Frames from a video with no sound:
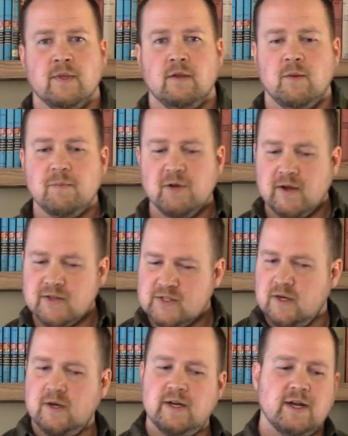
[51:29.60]
Remember how I
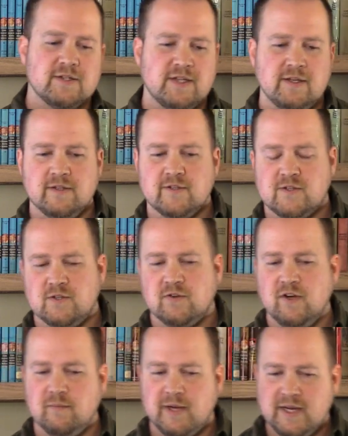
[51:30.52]
started out telling the
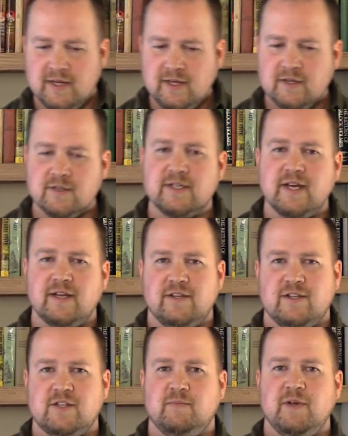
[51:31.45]
story of my near-death
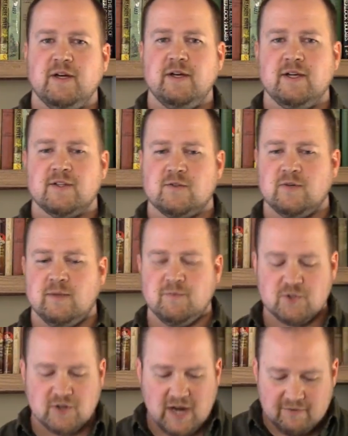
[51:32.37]
experience where I'm
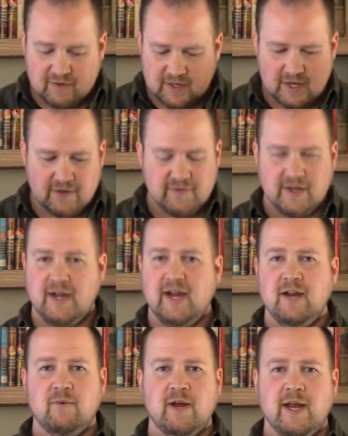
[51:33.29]
driving down the
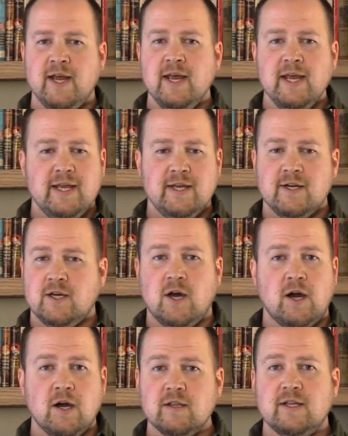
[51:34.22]
highway in a
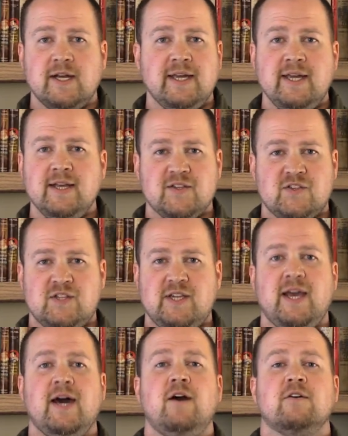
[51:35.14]
car that I can't
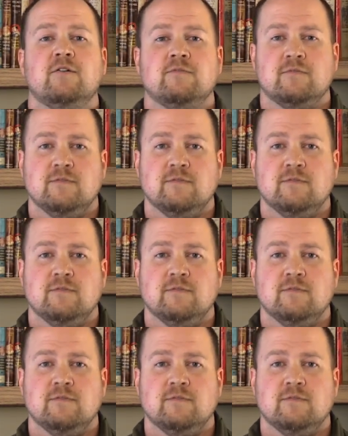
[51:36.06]
see out of?